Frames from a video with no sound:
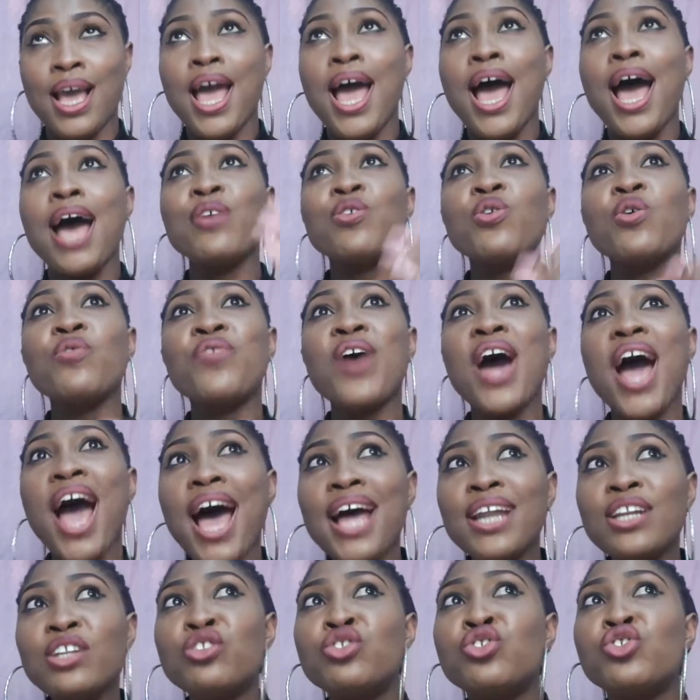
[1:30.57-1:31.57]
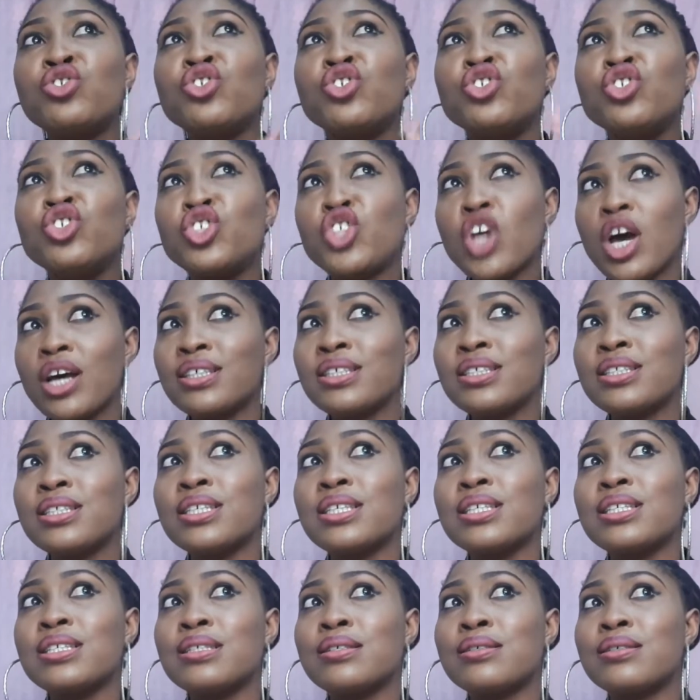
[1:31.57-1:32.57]
And you've had just
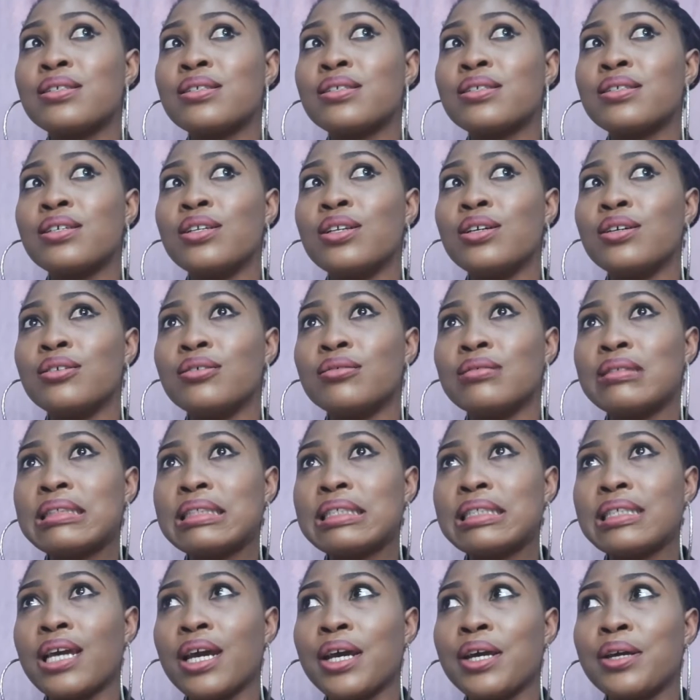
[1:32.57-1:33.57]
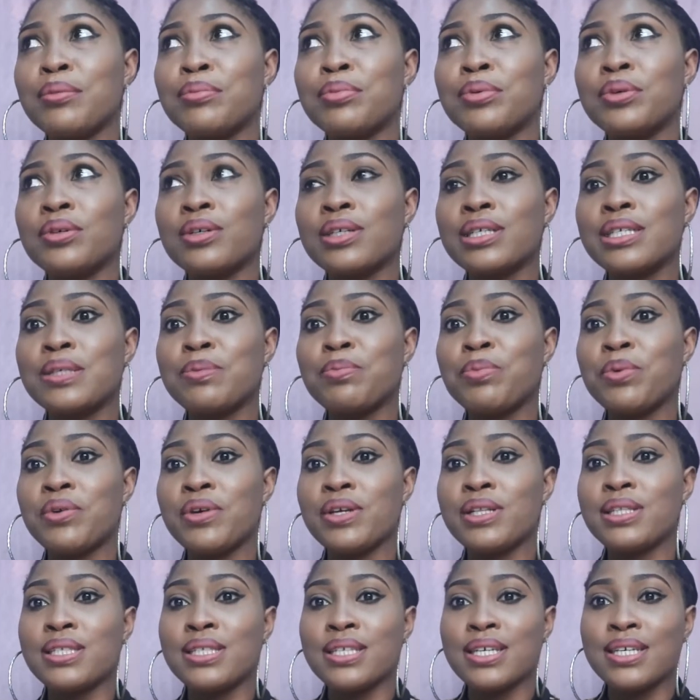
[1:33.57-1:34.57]
as, you know, terrible
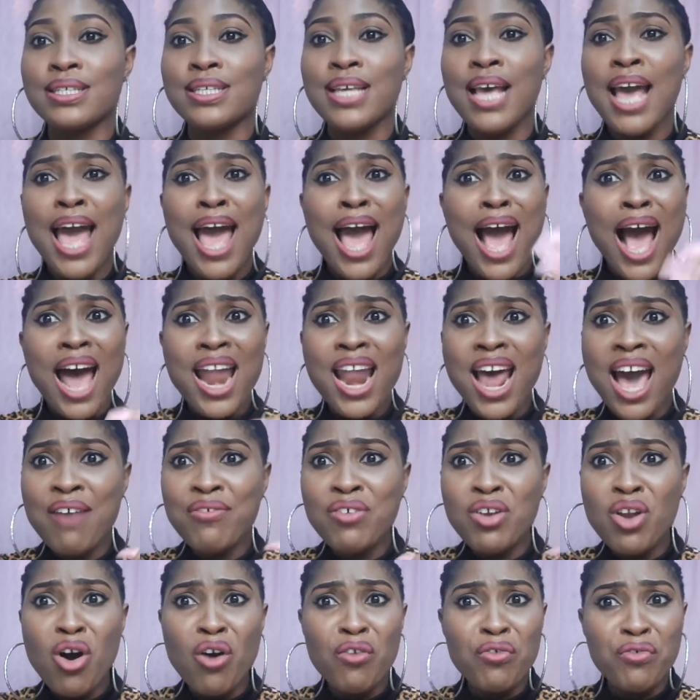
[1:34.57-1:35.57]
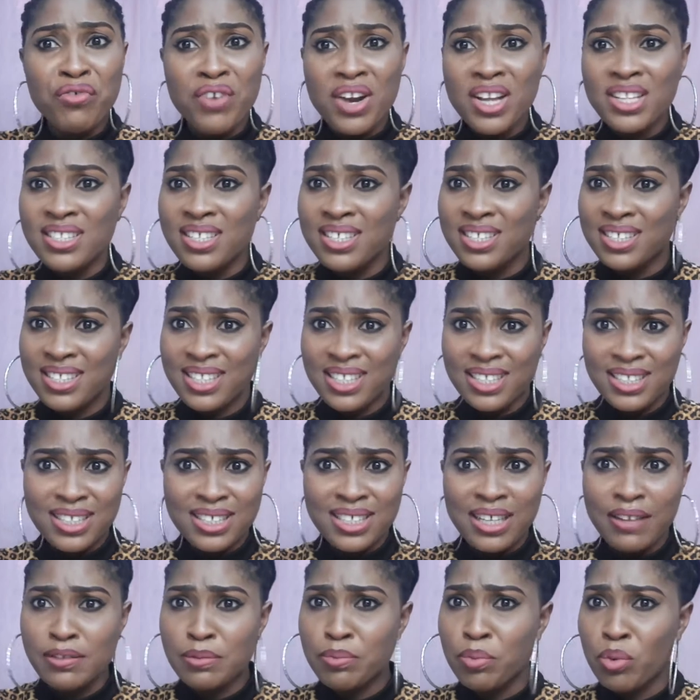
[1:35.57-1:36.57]
experiences. And I have a lot of friends and sisters
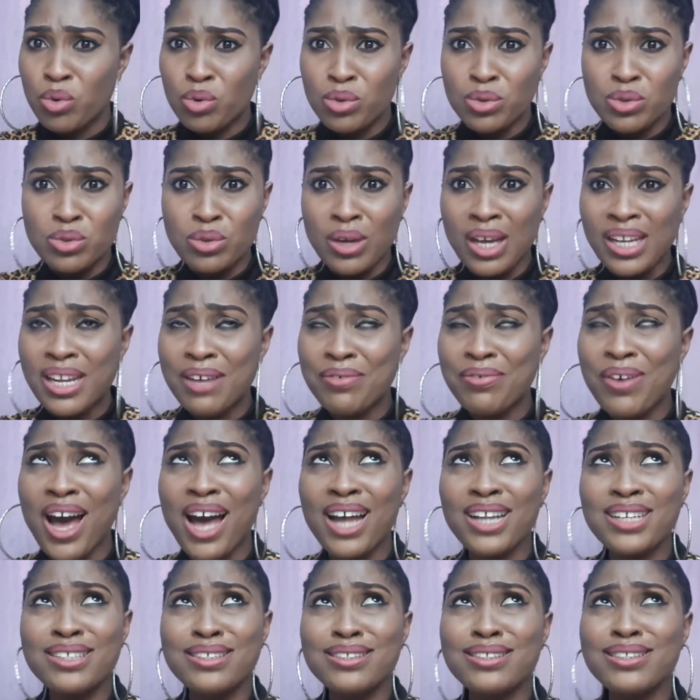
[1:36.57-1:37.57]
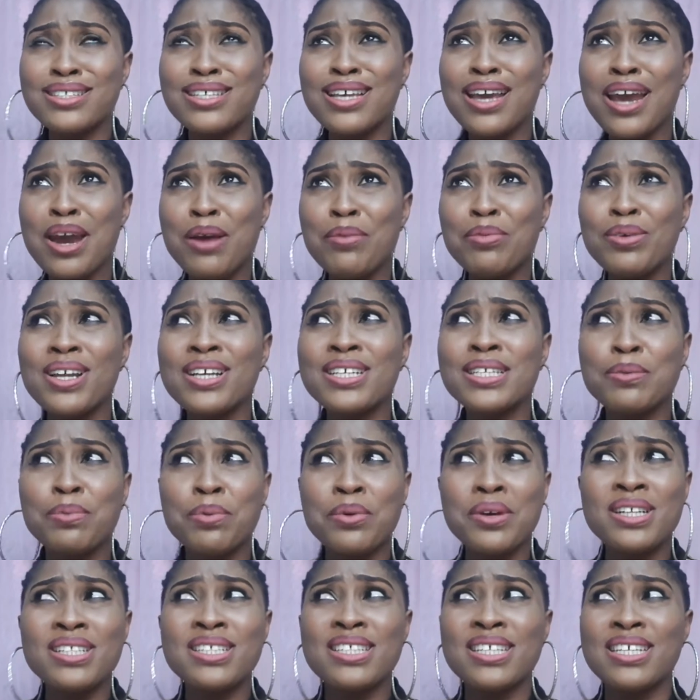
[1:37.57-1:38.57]
I've spoken to, and they've had terrible
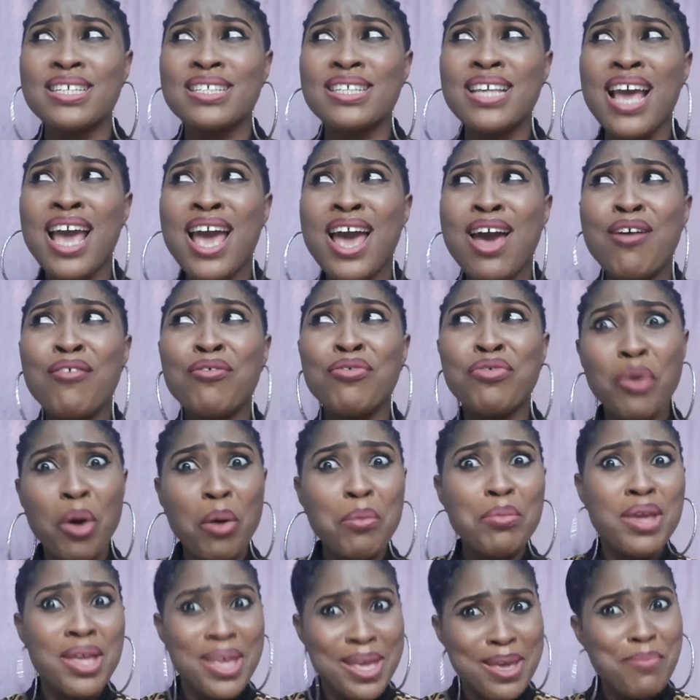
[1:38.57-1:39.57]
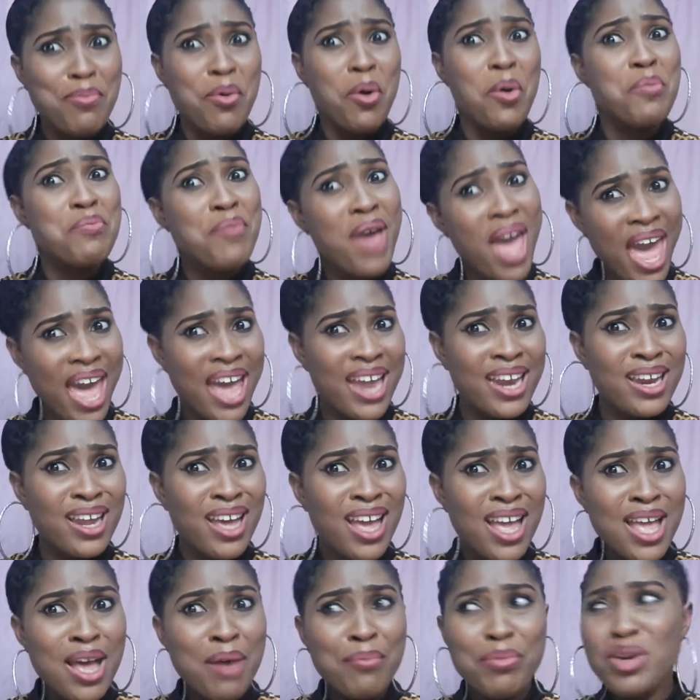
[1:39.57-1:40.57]
experiences from Igbo men,
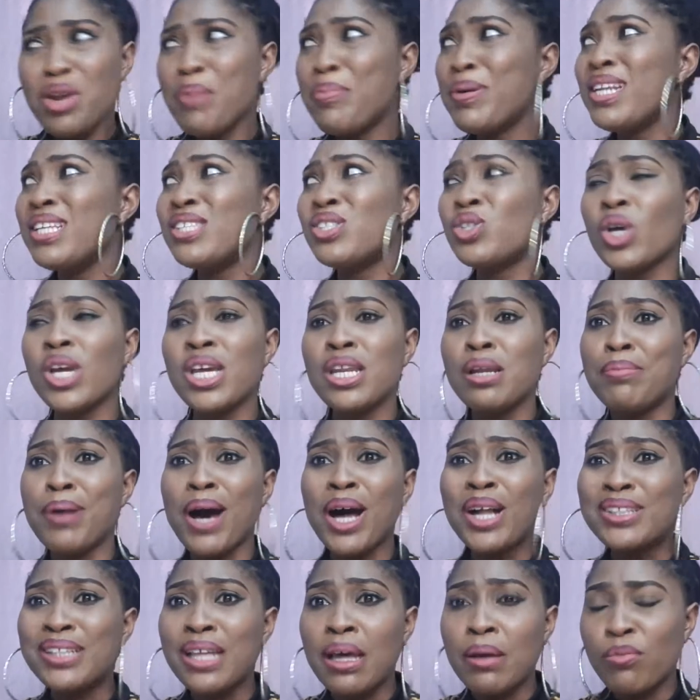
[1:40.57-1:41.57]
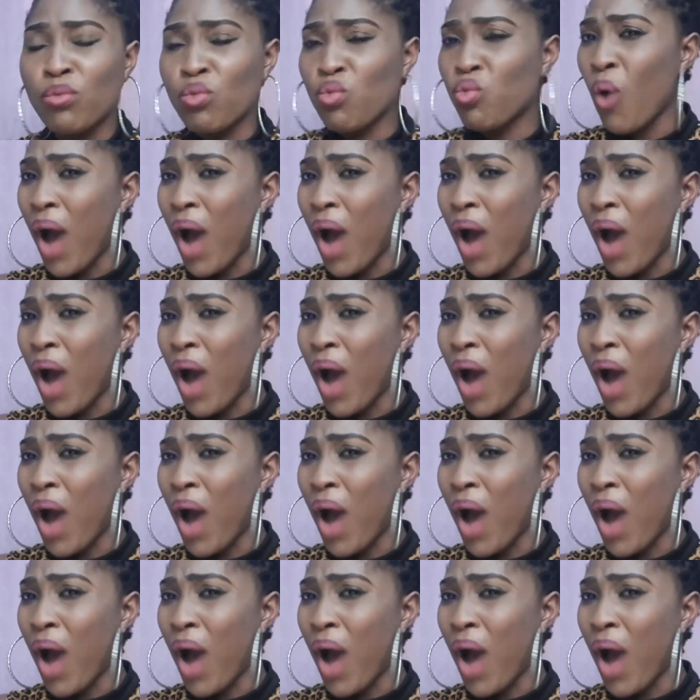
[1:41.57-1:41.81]
but nobody's talking about them.